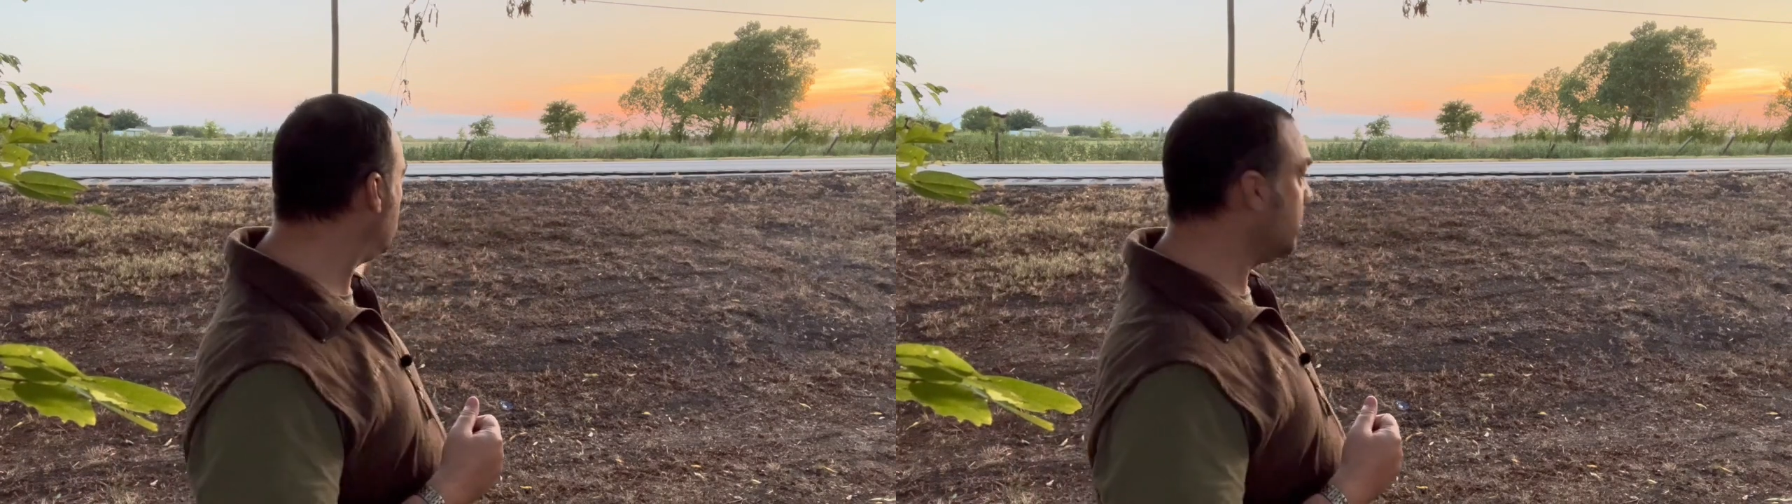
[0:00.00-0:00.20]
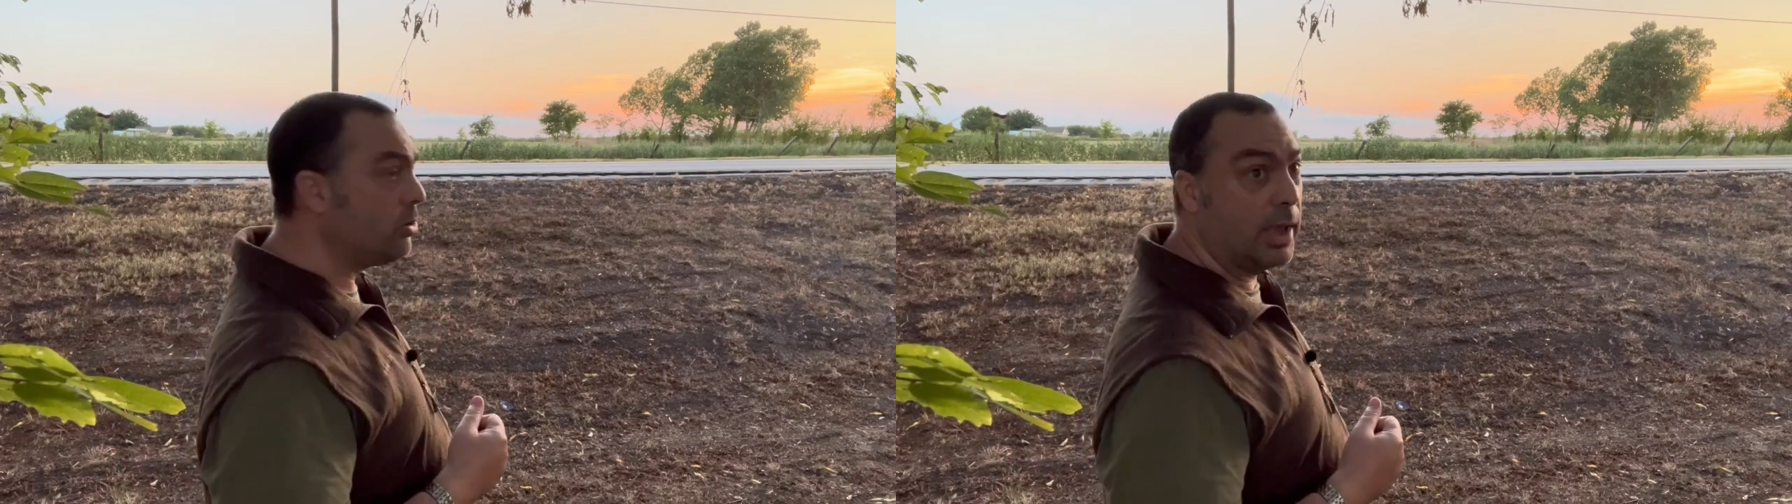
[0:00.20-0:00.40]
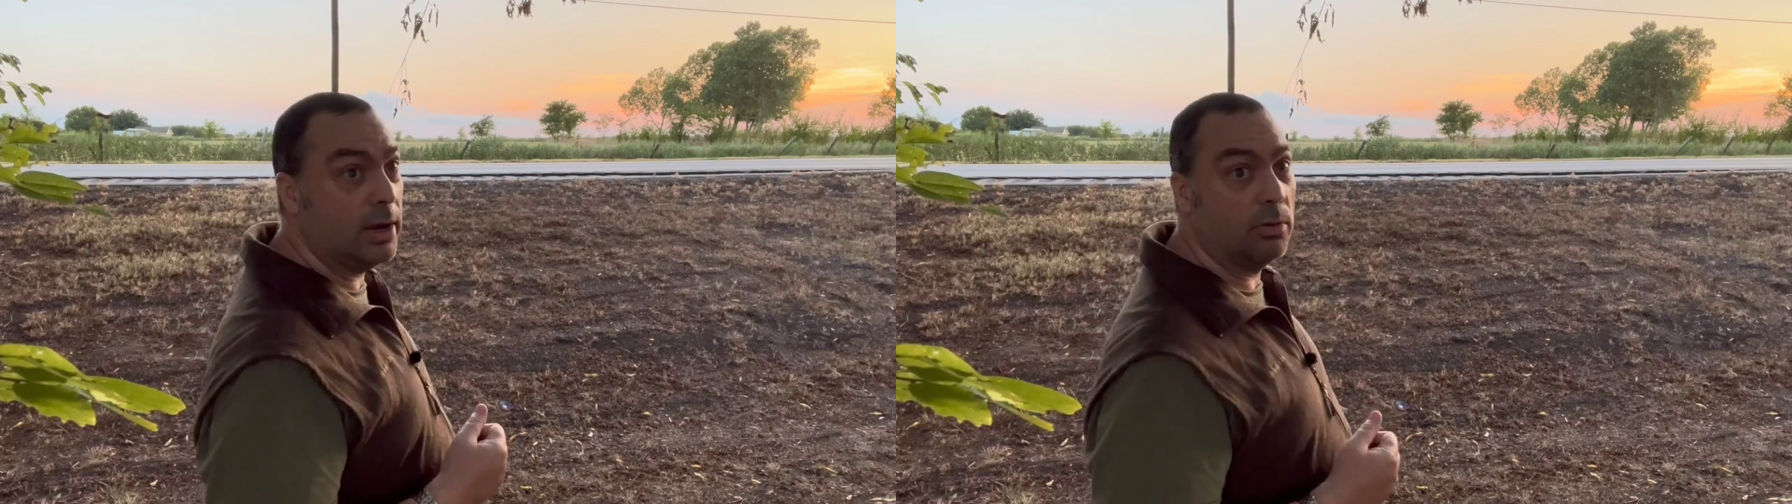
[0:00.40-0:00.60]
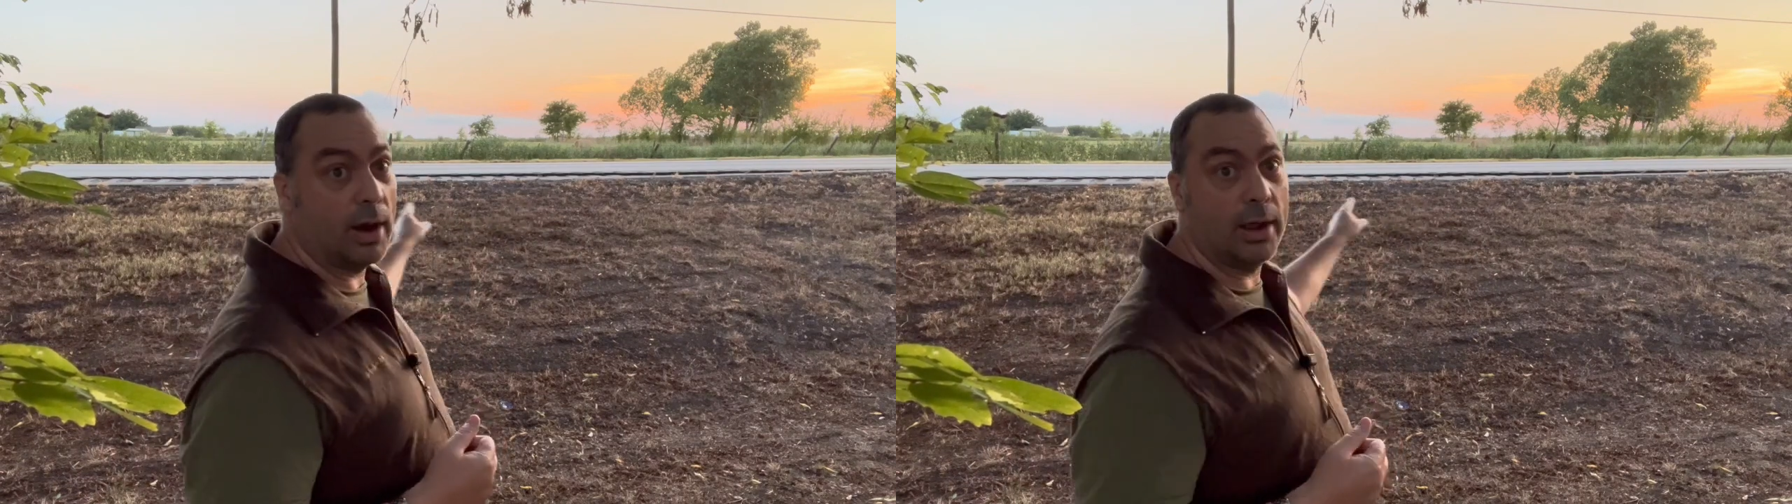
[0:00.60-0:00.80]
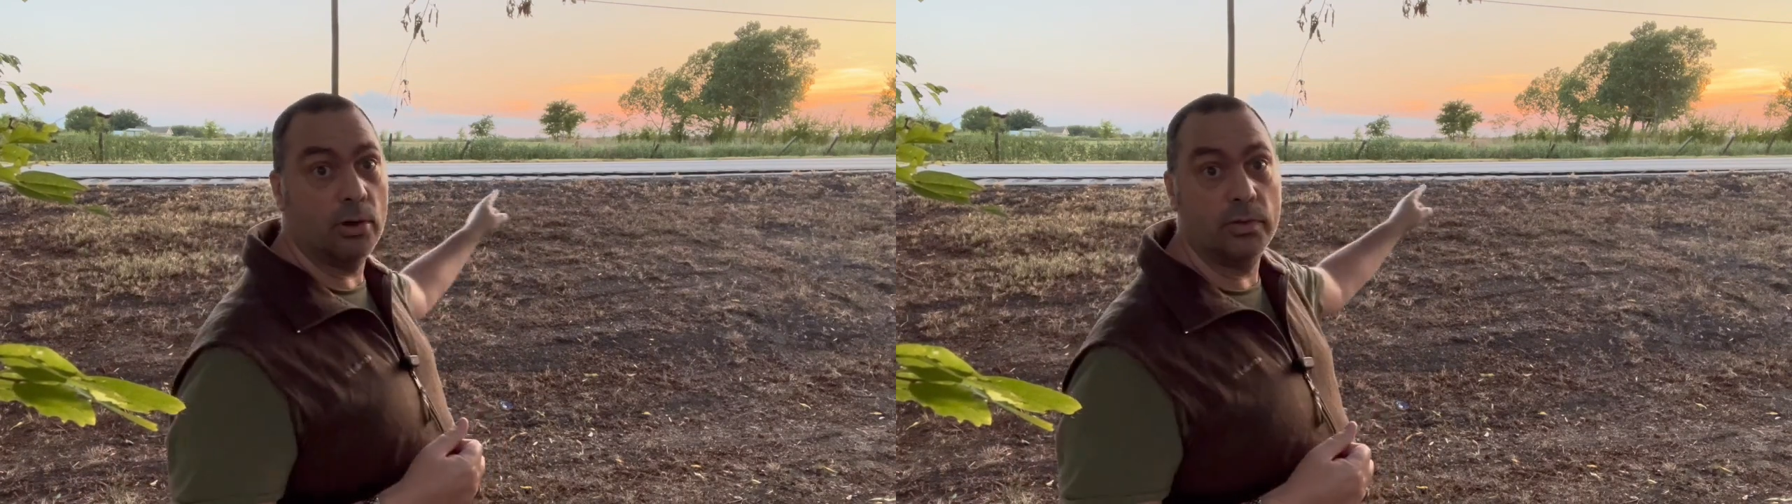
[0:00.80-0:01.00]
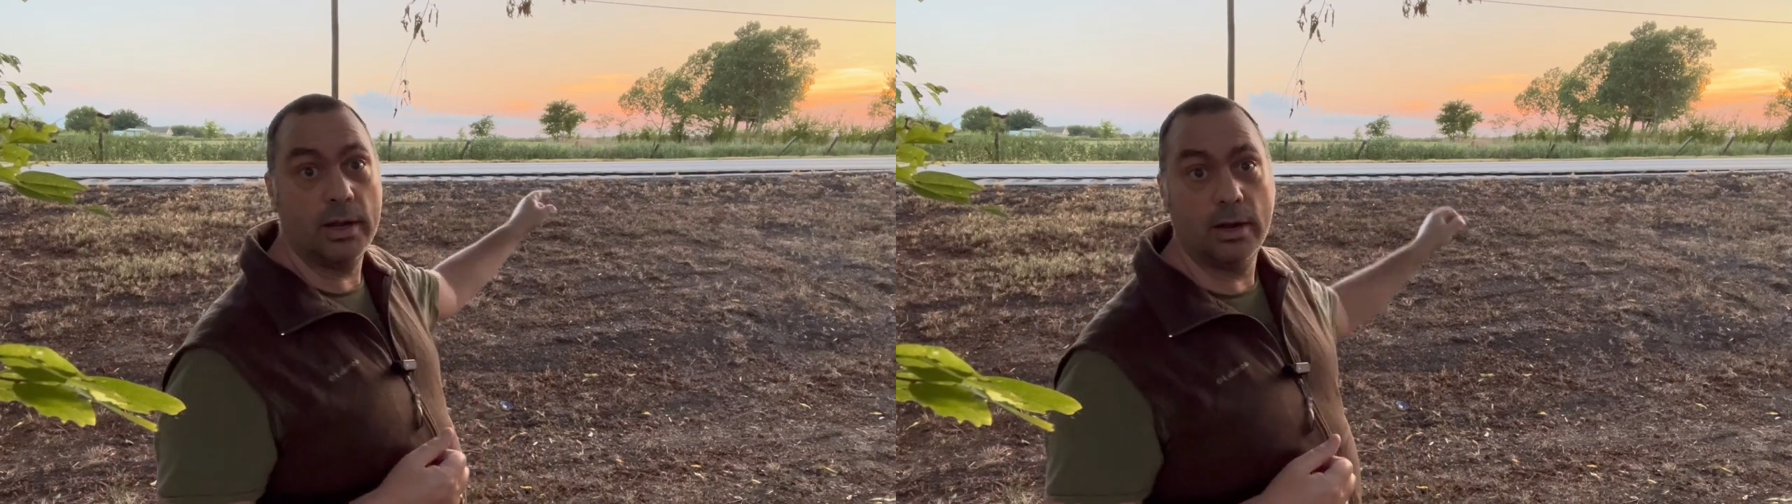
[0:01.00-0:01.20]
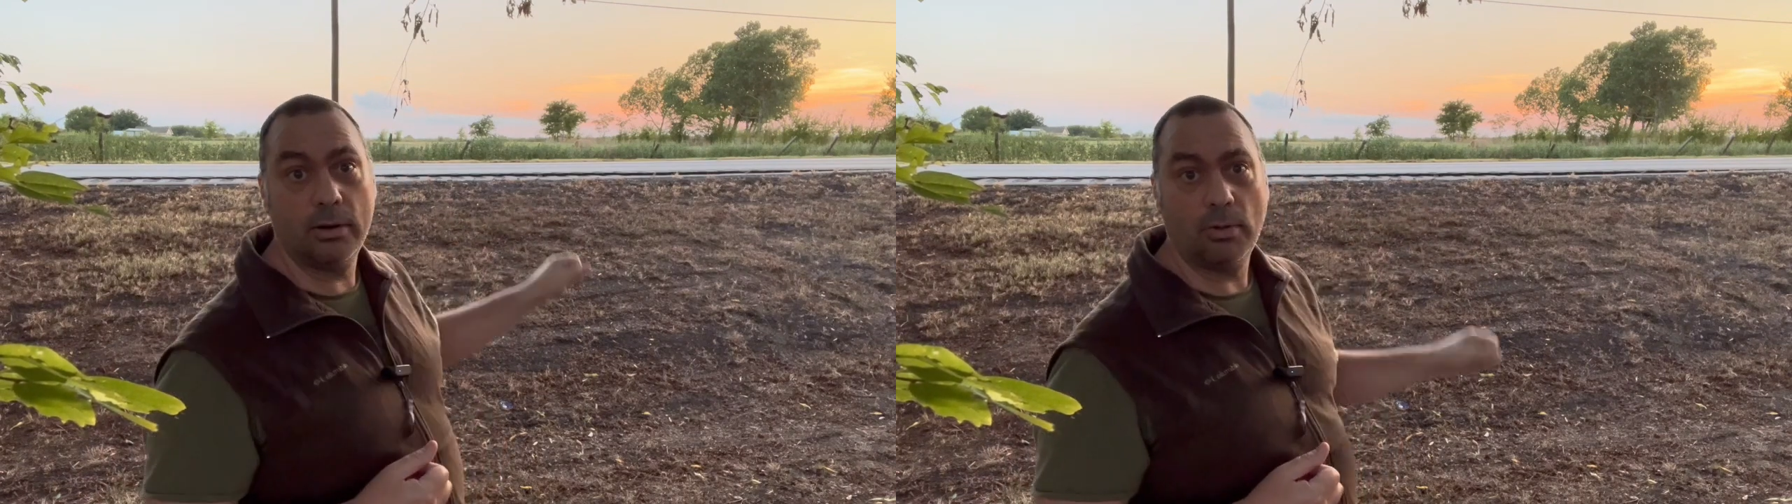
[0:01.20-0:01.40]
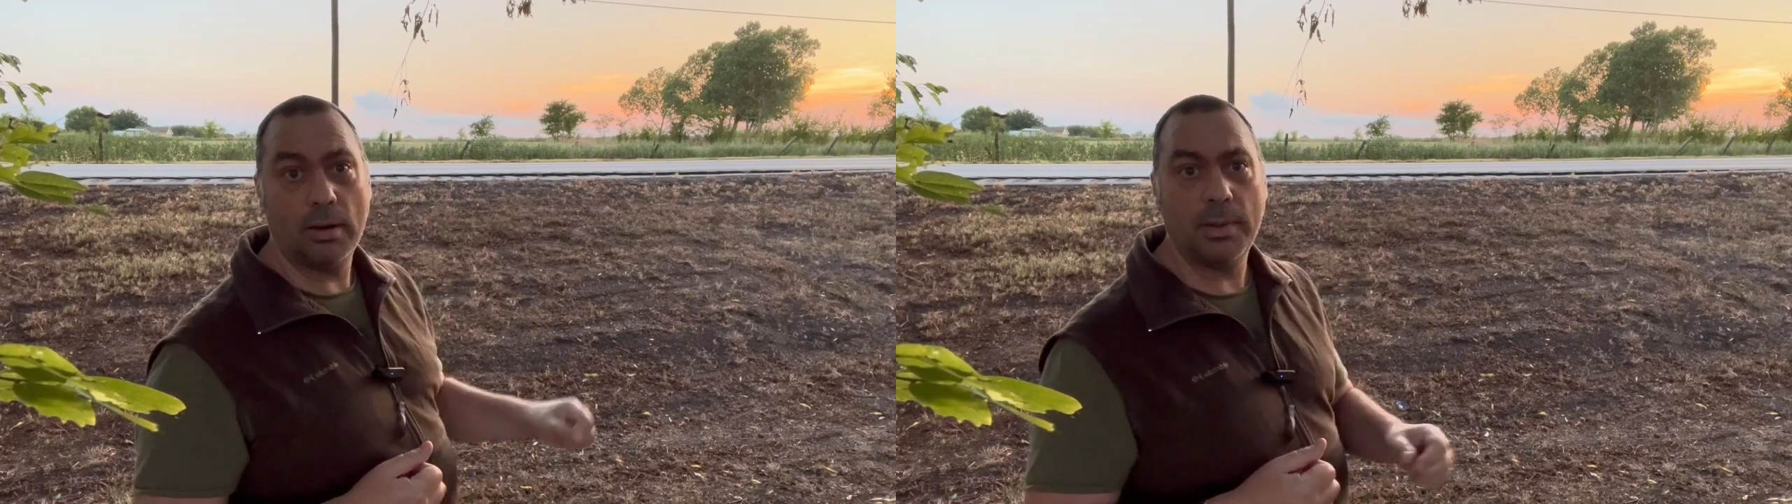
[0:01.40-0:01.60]
it's located right over here,
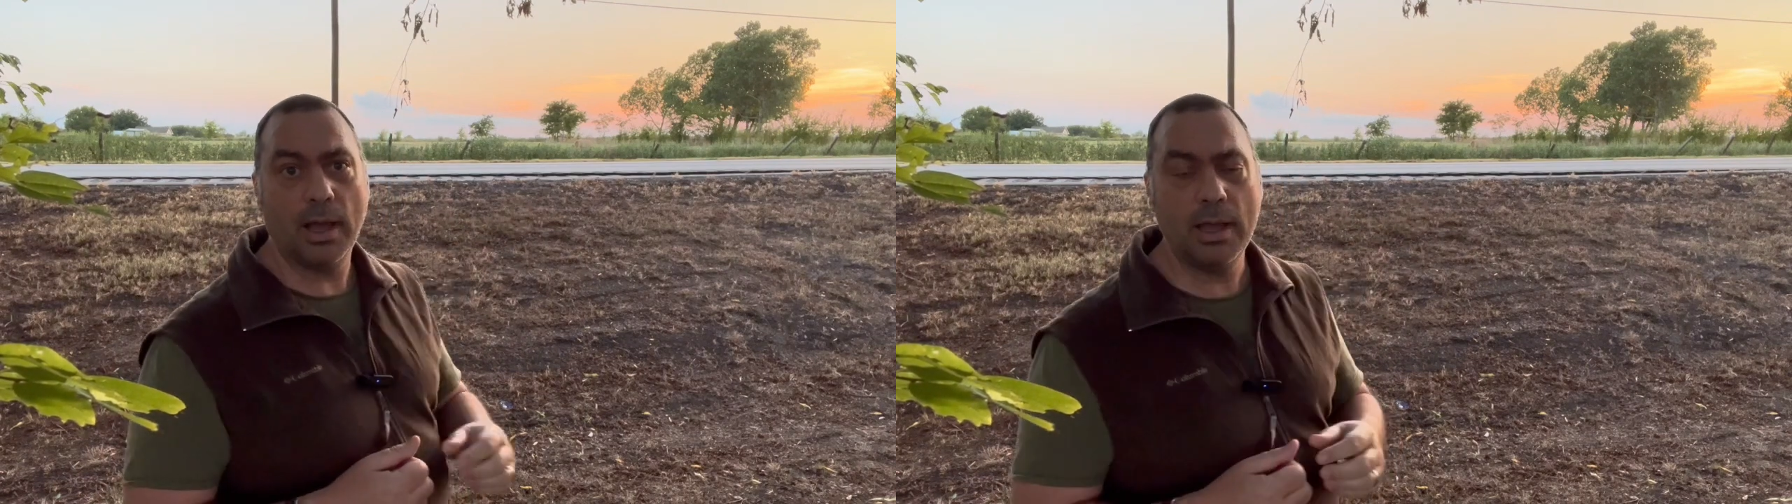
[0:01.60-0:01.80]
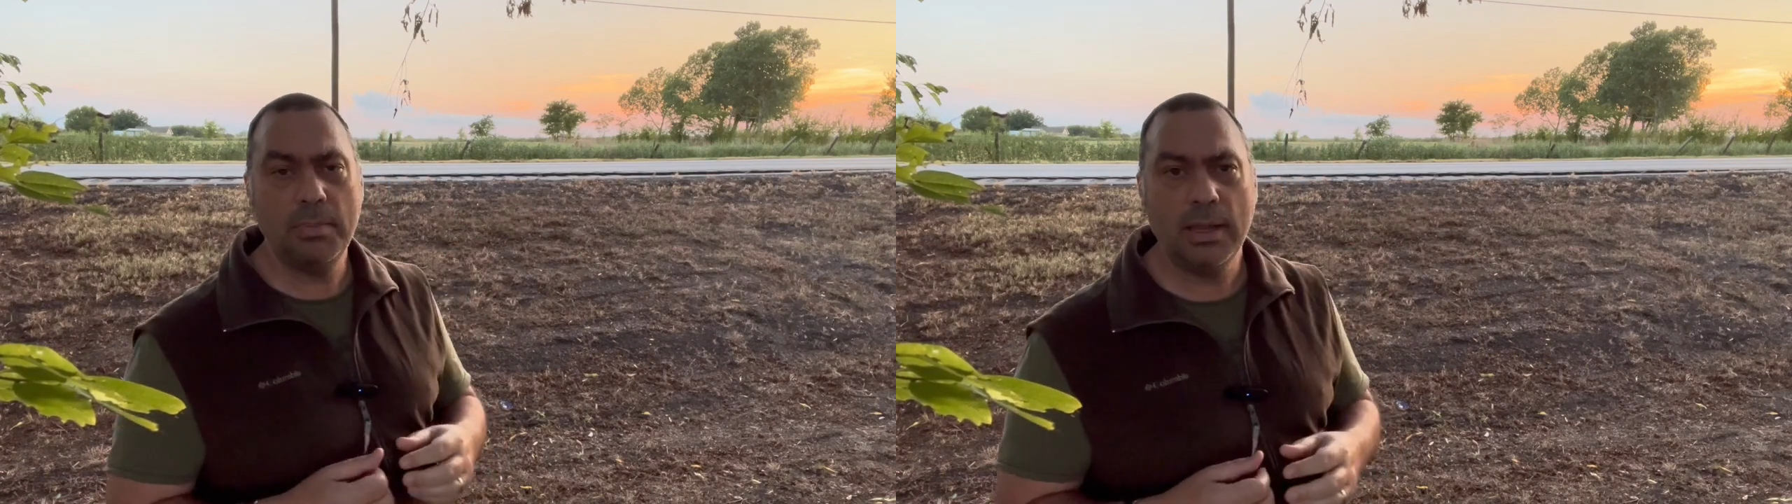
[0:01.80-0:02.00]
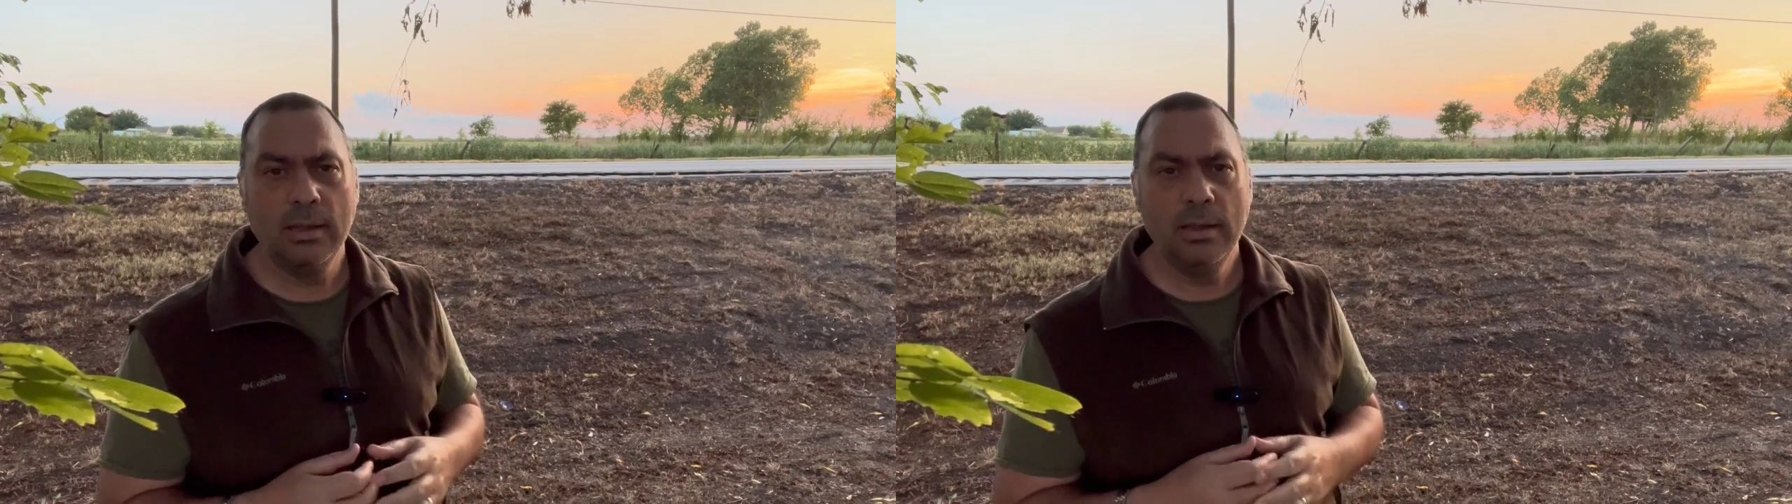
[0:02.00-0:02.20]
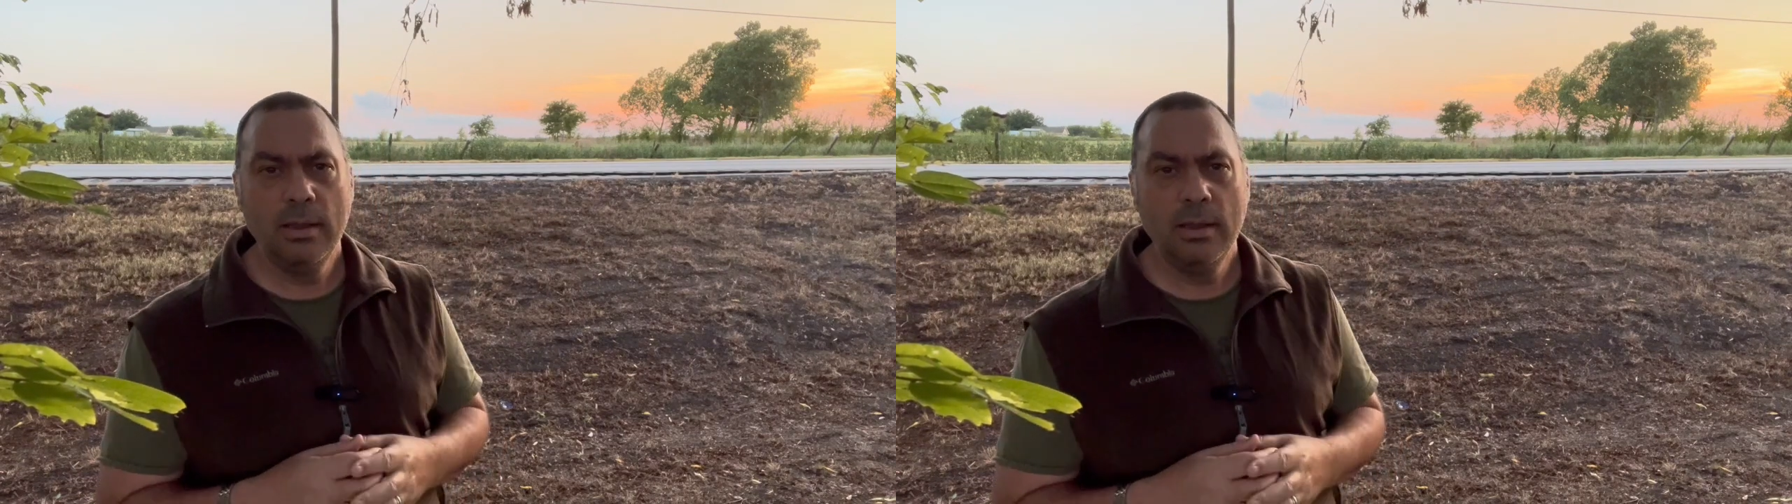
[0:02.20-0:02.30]
right behind me,